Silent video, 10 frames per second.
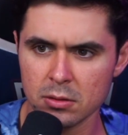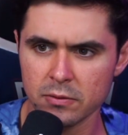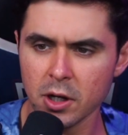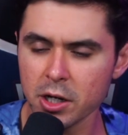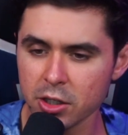
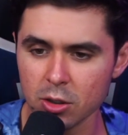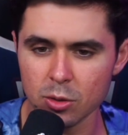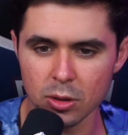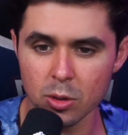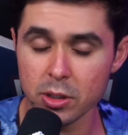Fuck you,
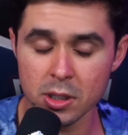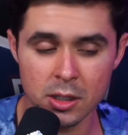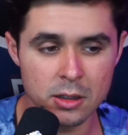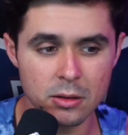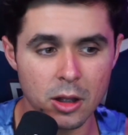
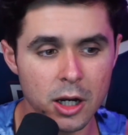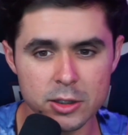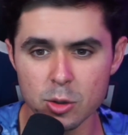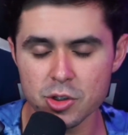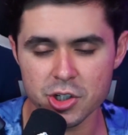low-key. Lock
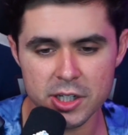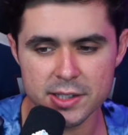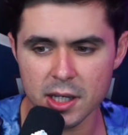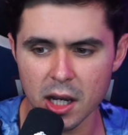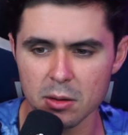those
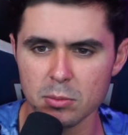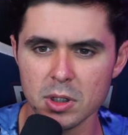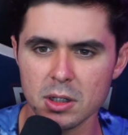shits up.